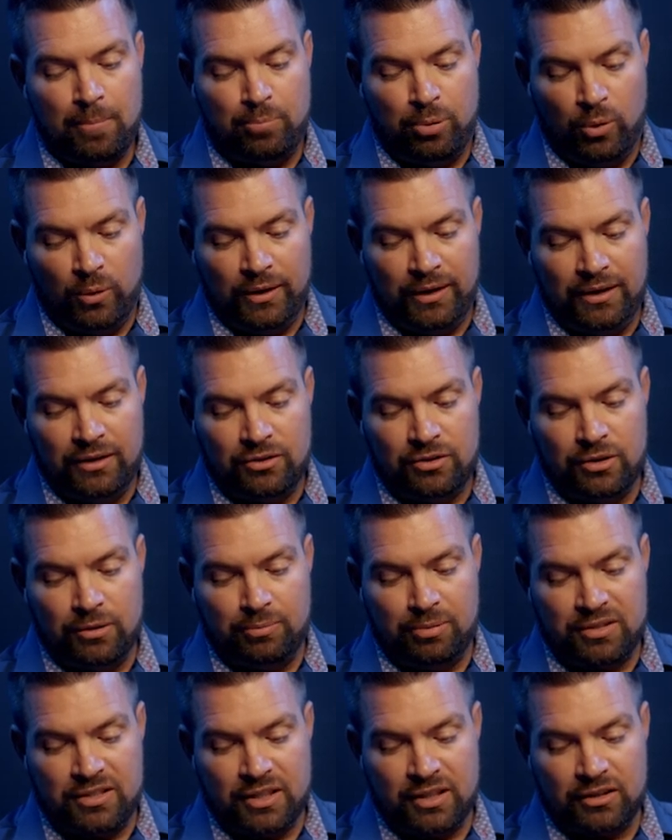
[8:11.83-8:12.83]
pointing to a
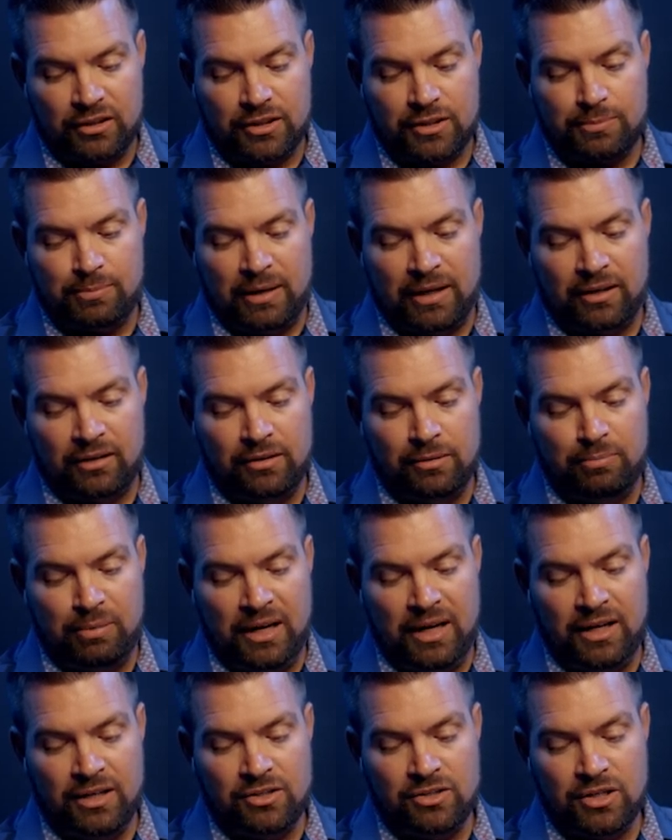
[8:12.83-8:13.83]
particular spot on the
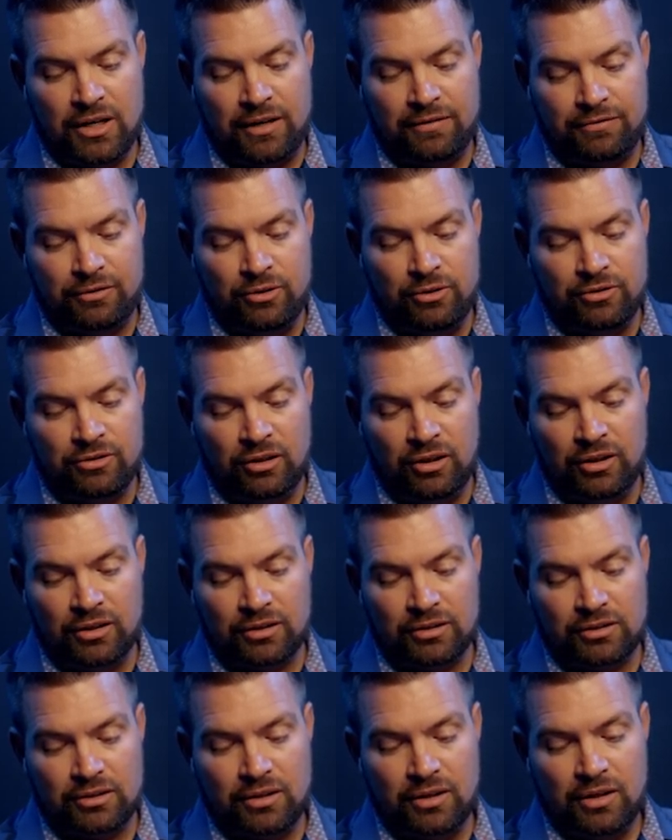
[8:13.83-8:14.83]
page, Afruz
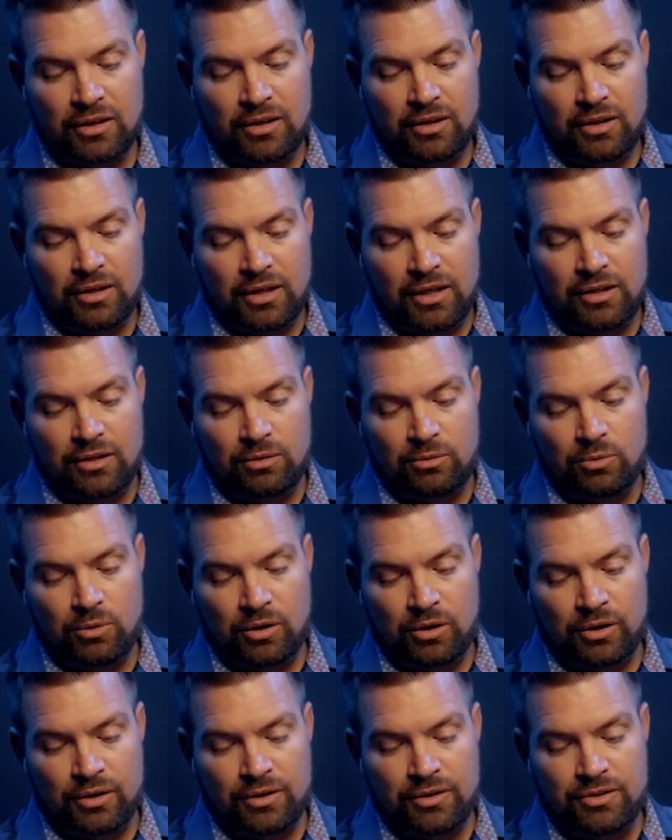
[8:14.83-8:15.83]
looked, and the
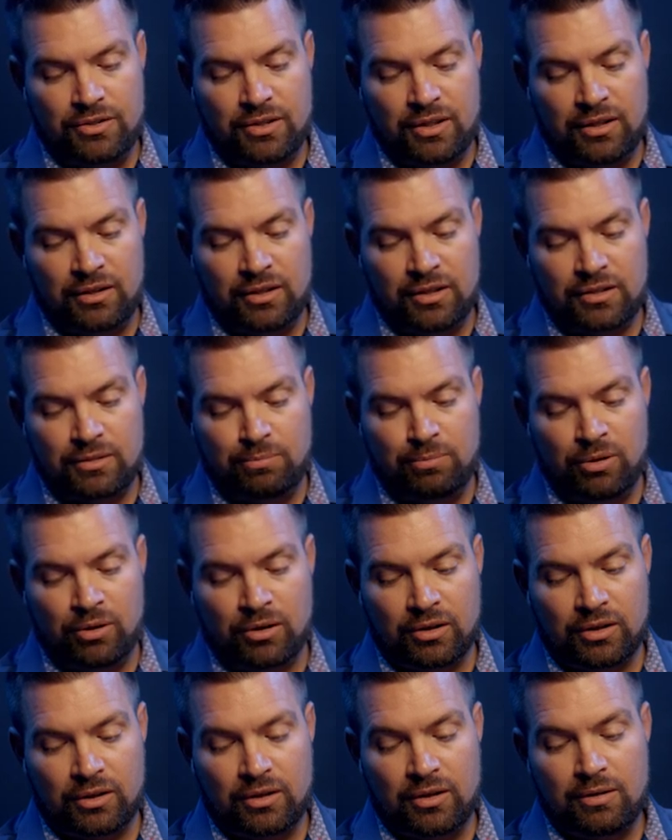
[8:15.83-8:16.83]
words in this
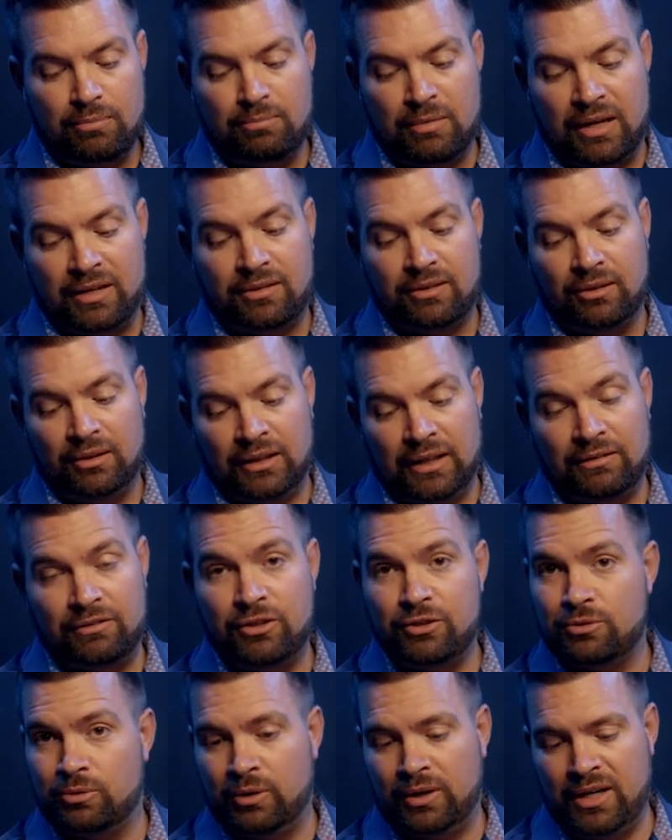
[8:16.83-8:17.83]
book, Matthew
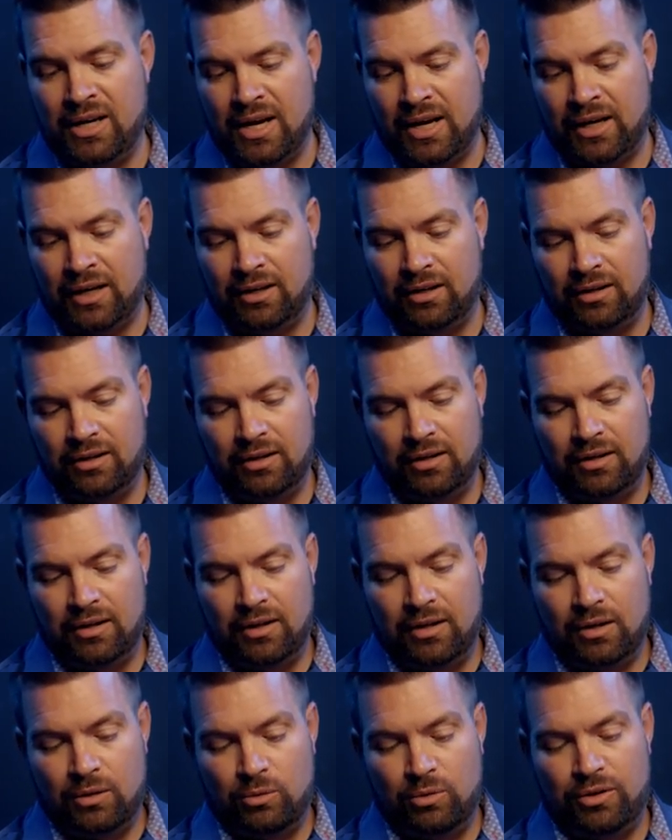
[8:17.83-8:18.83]
11 28,
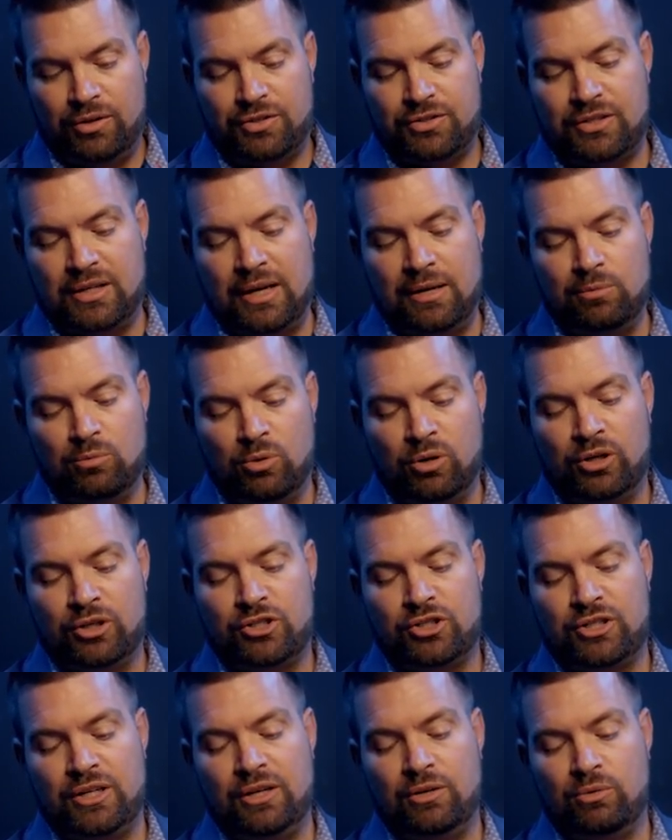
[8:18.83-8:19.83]
were the same
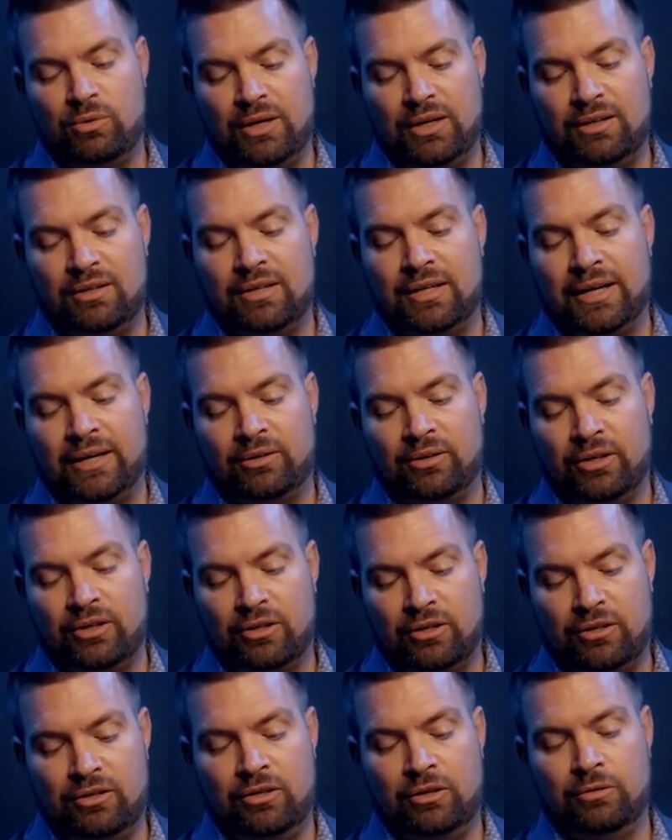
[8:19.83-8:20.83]
words she'd written down in
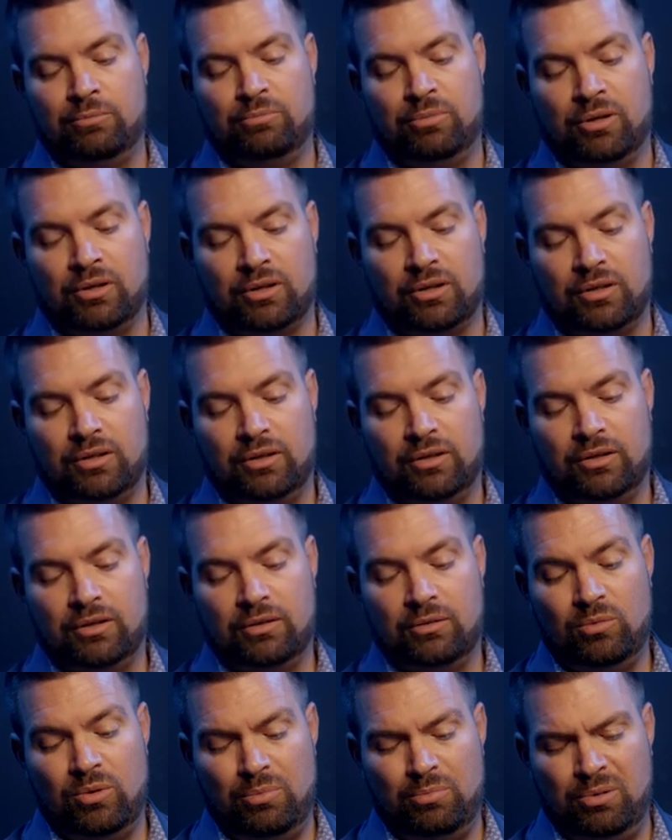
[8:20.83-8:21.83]
her notebook.
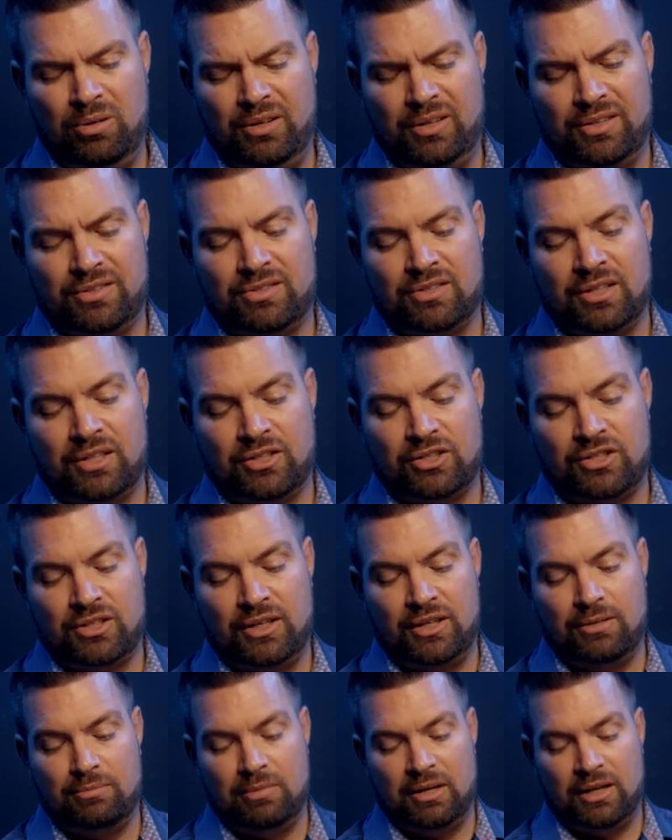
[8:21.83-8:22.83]
What book is this?
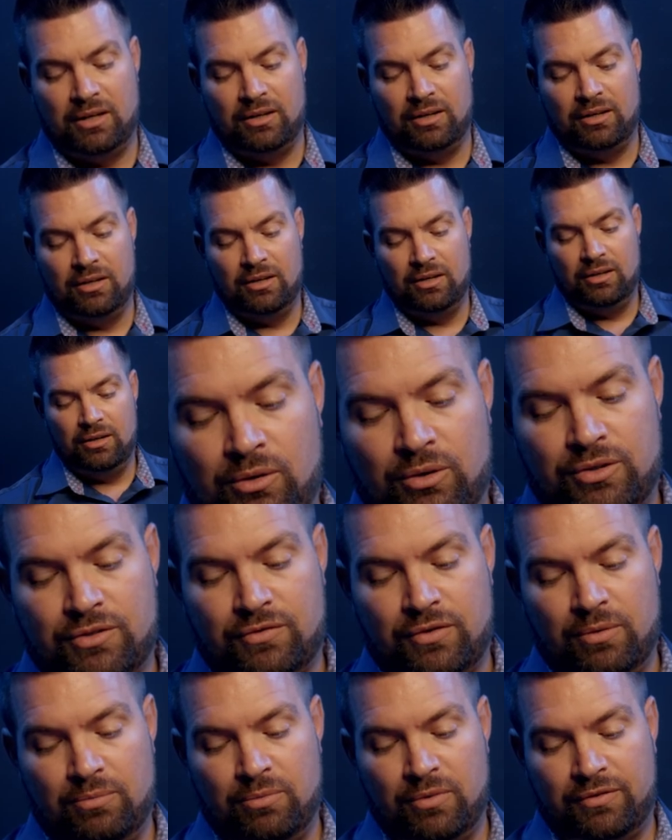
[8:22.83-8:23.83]
she demanded. It was
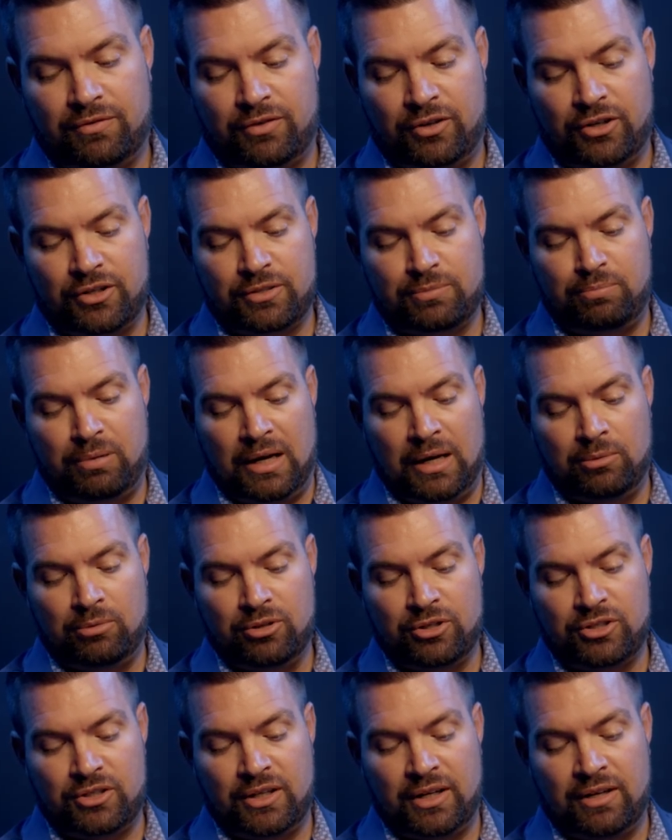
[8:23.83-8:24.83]
from the first
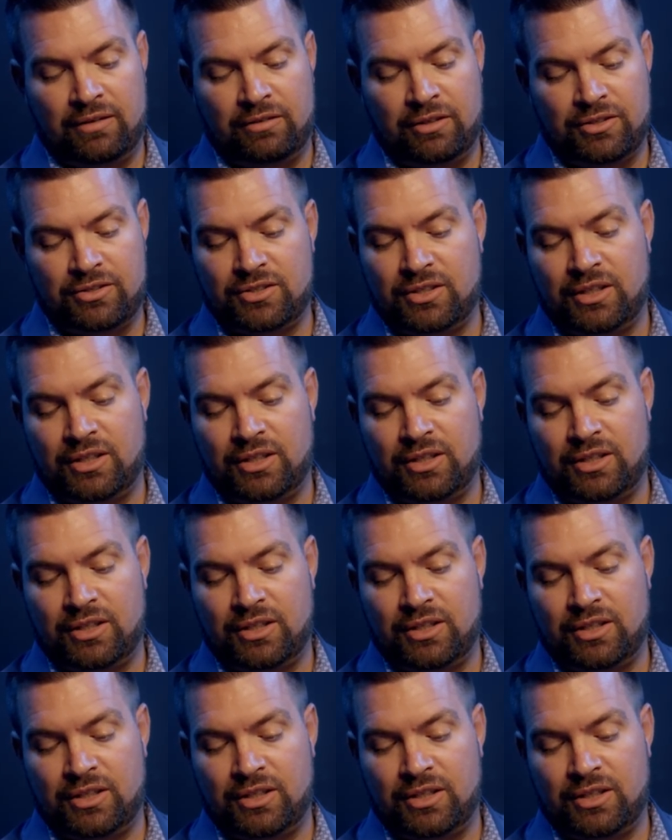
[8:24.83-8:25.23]
Bible she'd ever